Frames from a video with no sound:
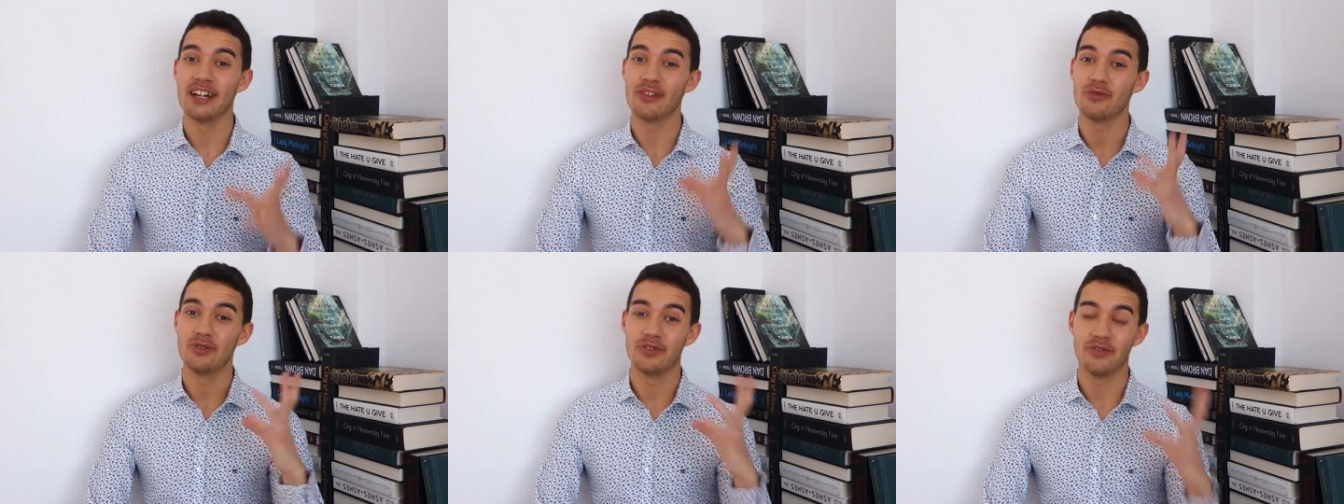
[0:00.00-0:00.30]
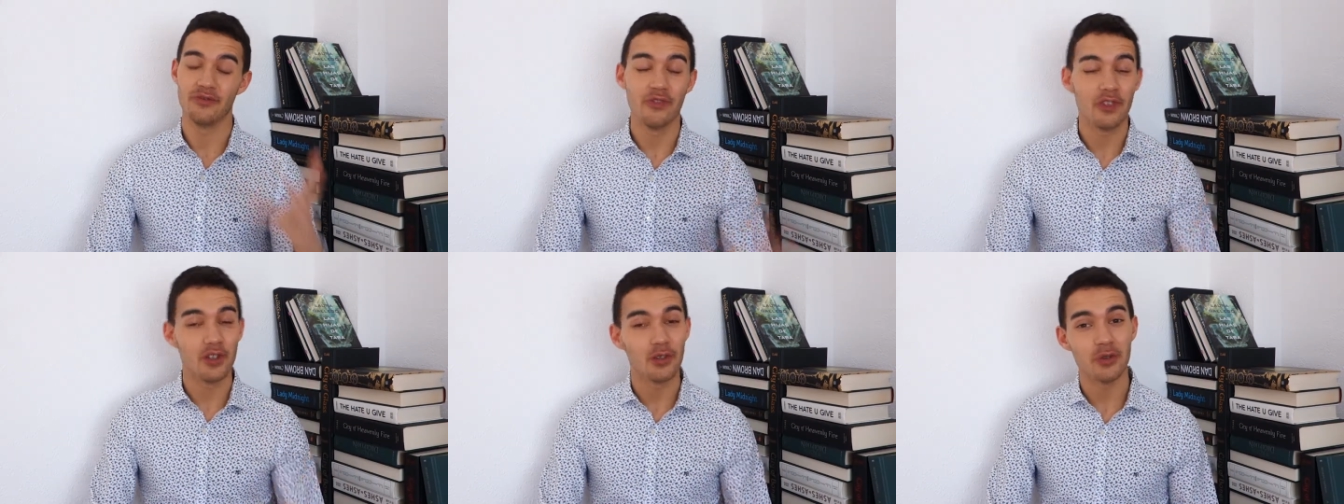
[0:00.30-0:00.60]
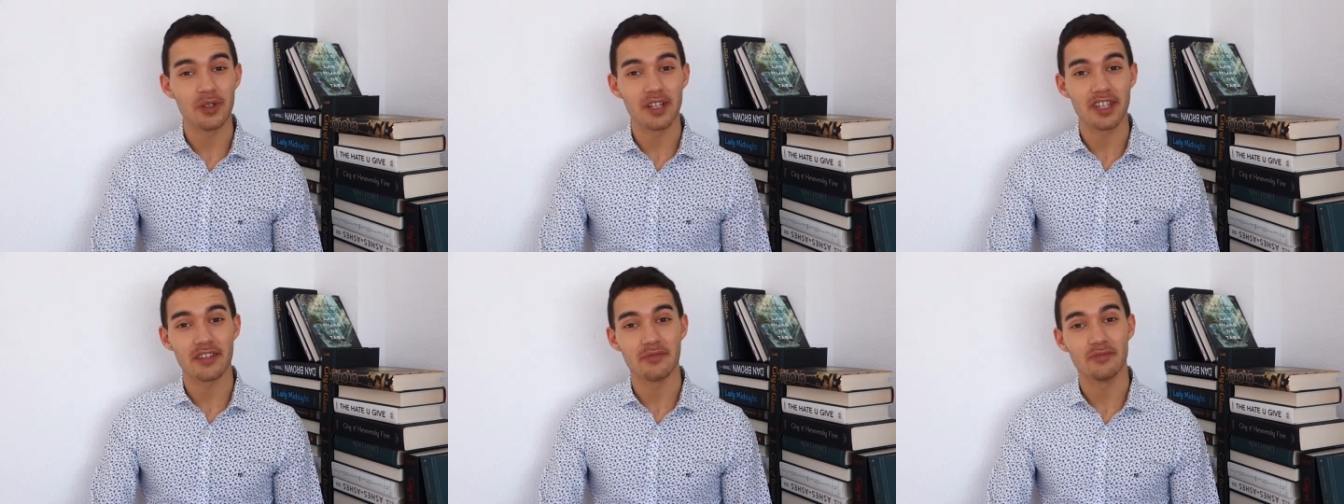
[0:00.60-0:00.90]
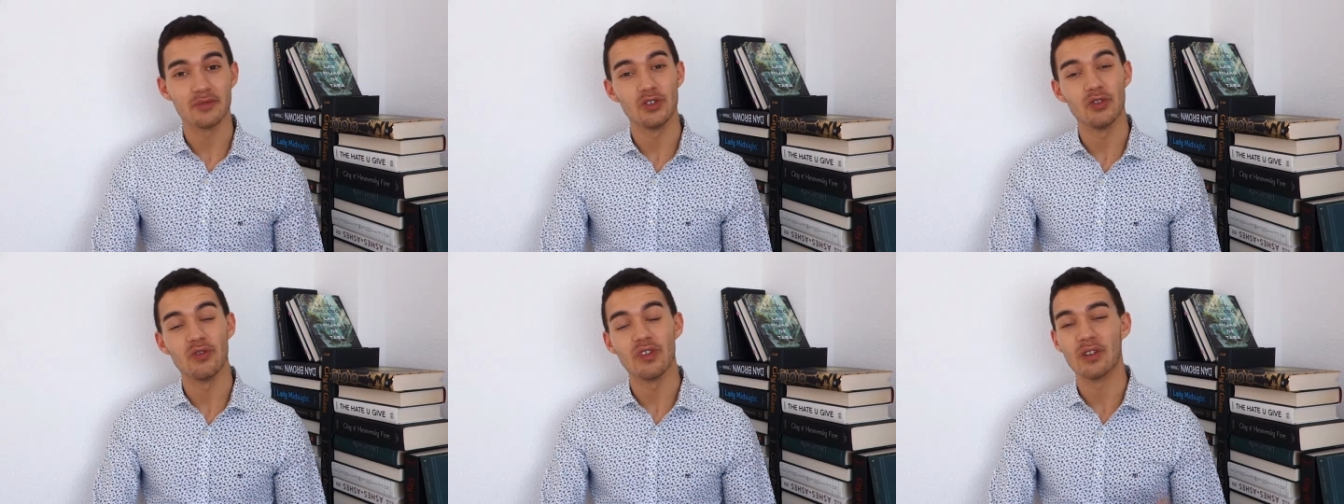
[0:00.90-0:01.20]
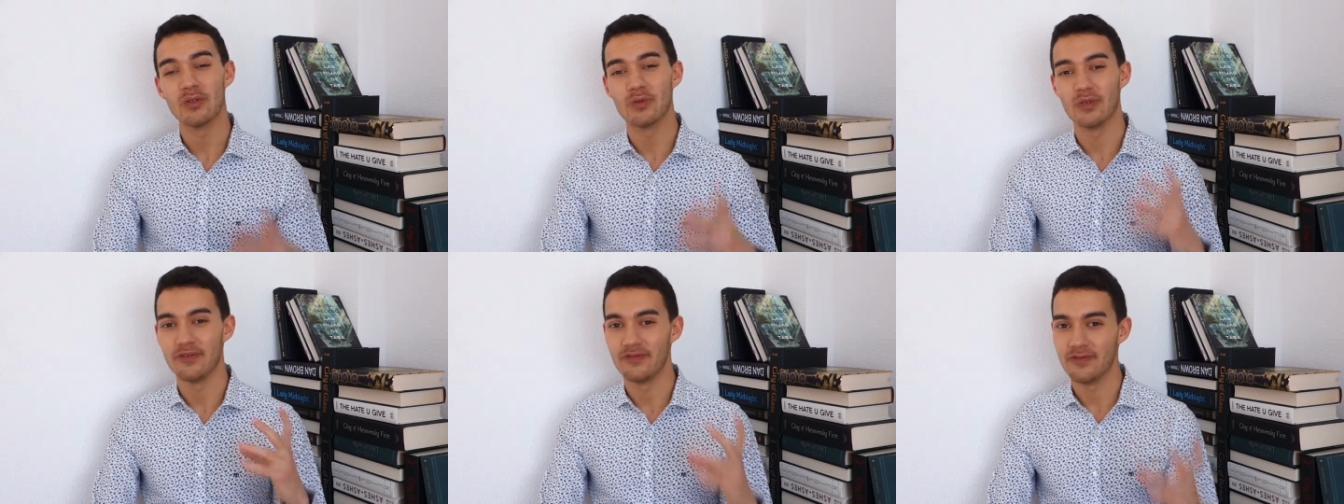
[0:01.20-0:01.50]
reviewing the
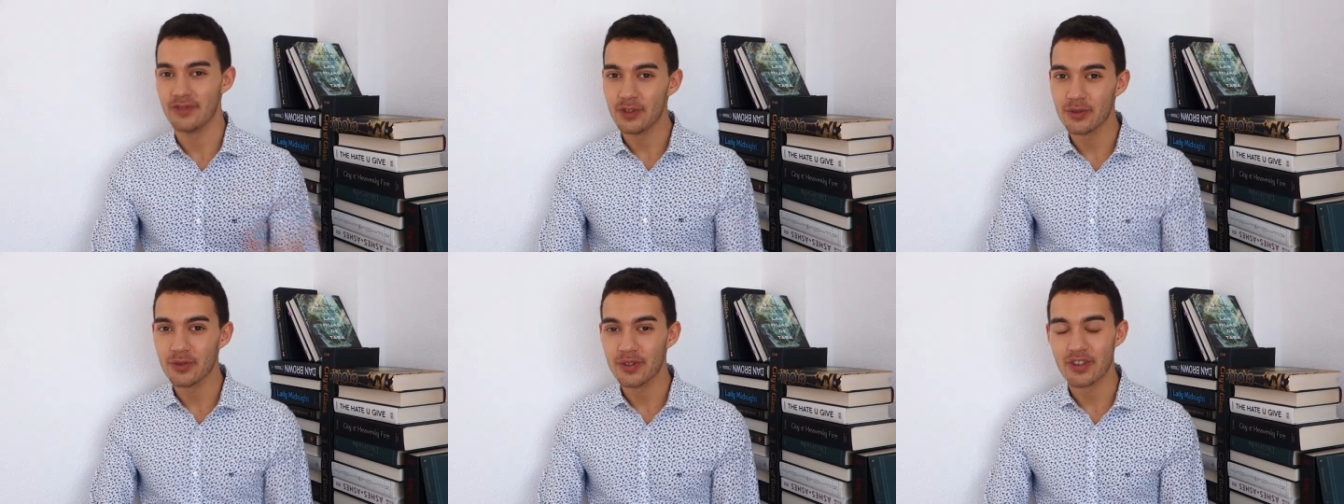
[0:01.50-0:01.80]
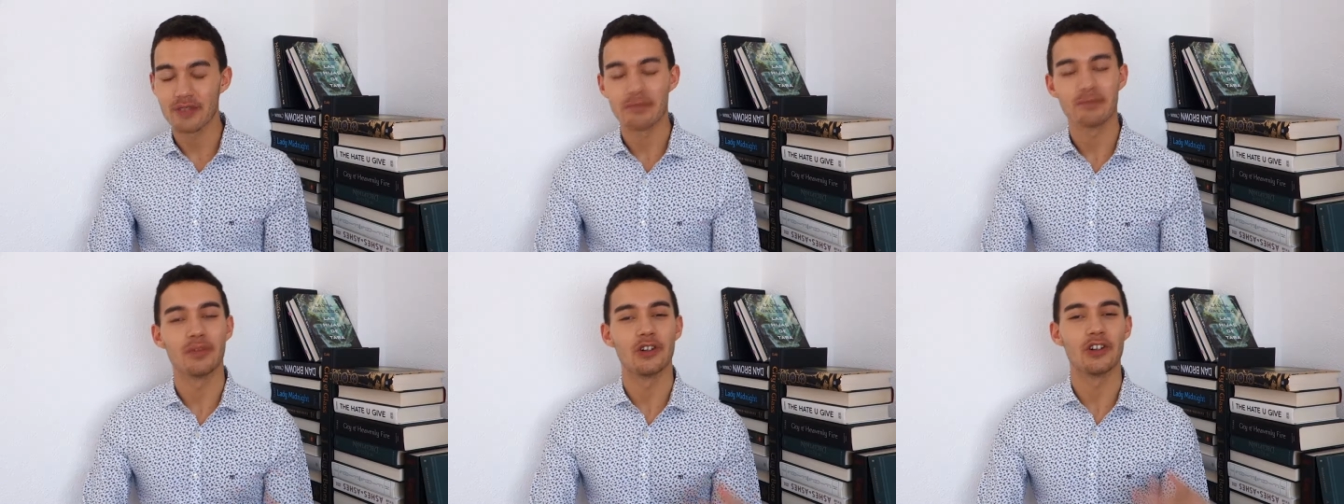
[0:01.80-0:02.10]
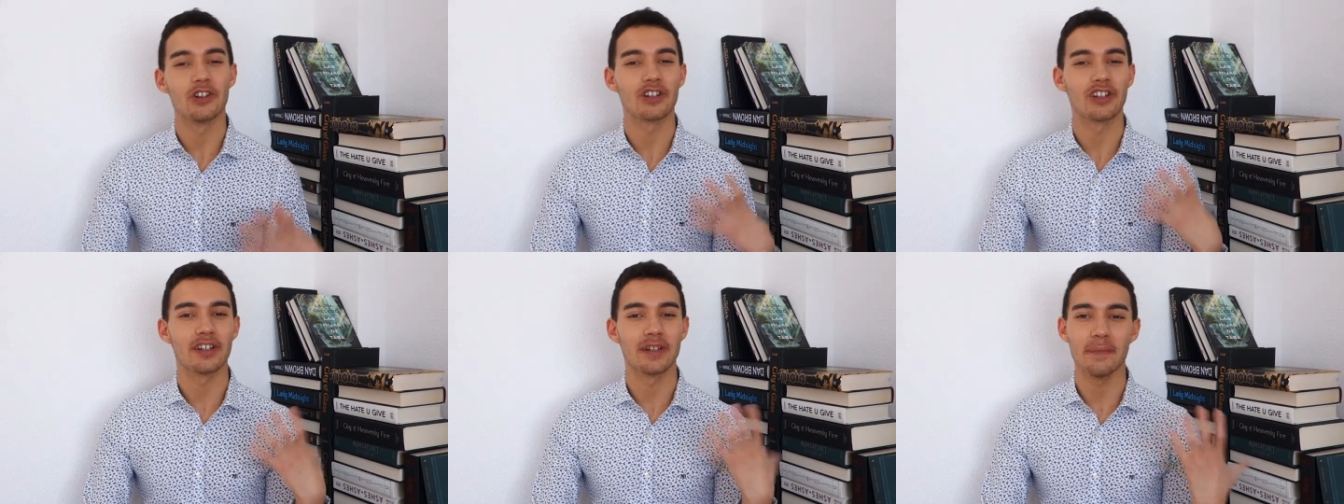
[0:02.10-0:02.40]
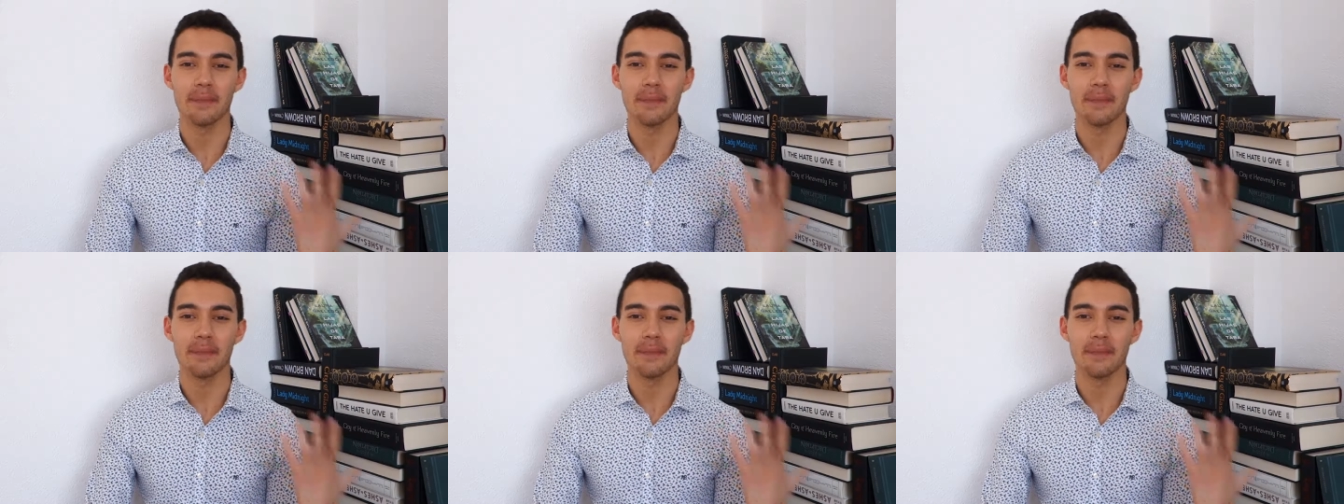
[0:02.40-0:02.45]
movie, reviewing the book,